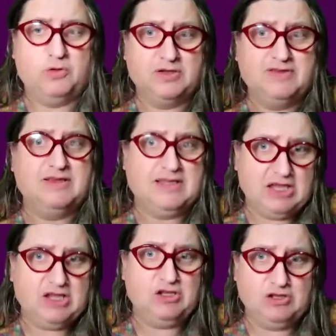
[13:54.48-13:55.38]
order to
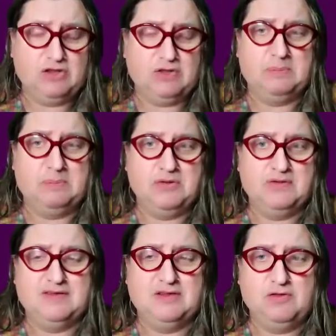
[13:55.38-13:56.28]
get the
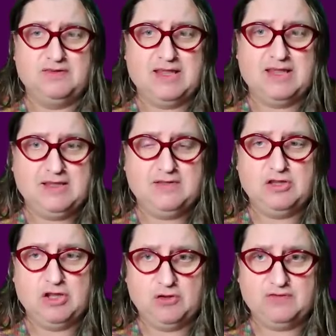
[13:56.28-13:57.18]
person who's getting the
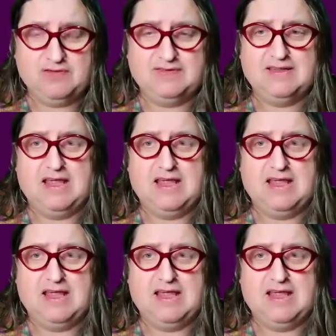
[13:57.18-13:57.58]
notes